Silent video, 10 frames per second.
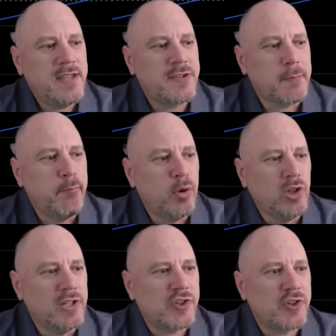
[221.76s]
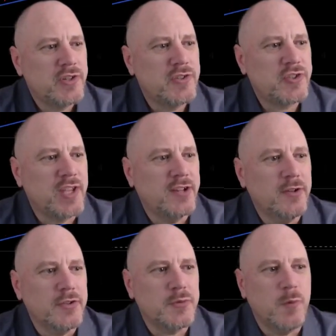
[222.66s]
are bullish
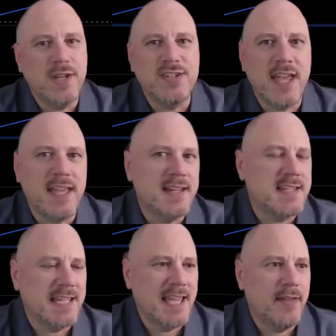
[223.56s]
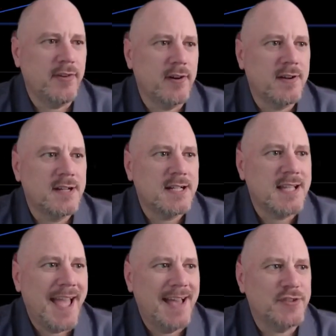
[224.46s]
signals when taken together
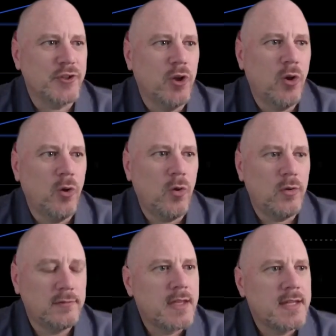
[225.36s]
as a whole.